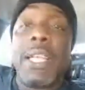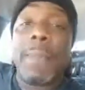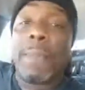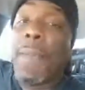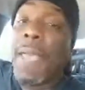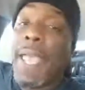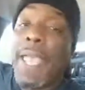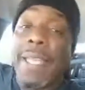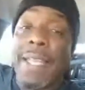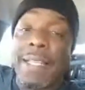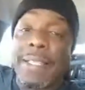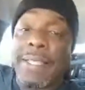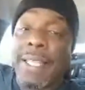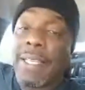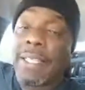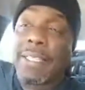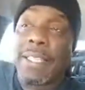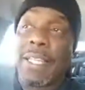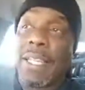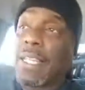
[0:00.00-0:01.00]
paying
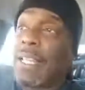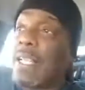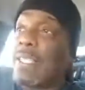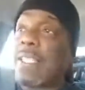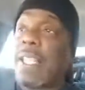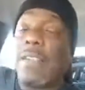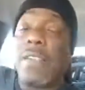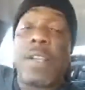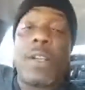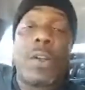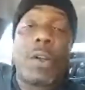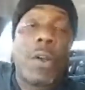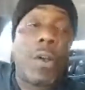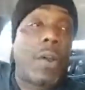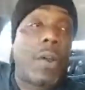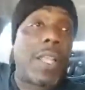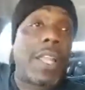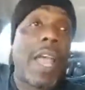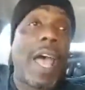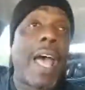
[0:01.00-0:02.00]
attention unless there's a
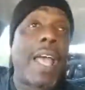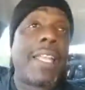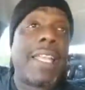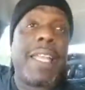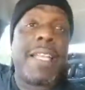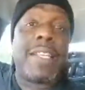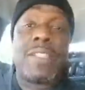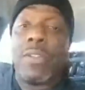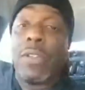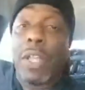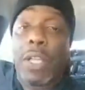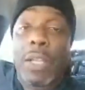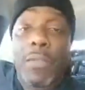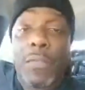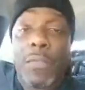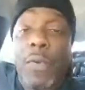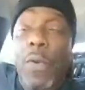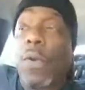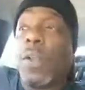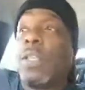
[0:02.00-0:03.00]
girl in the audience you're looking
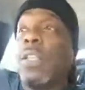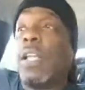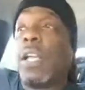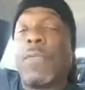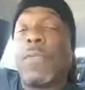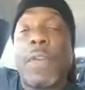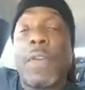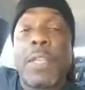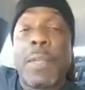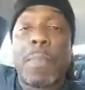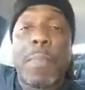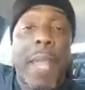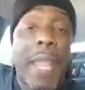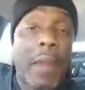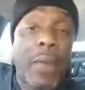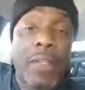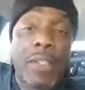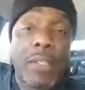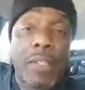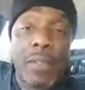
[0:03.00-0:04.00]
for your
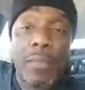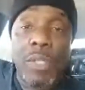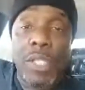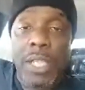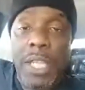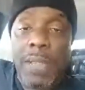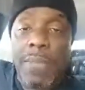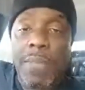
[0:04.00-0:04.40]
parents or some shit.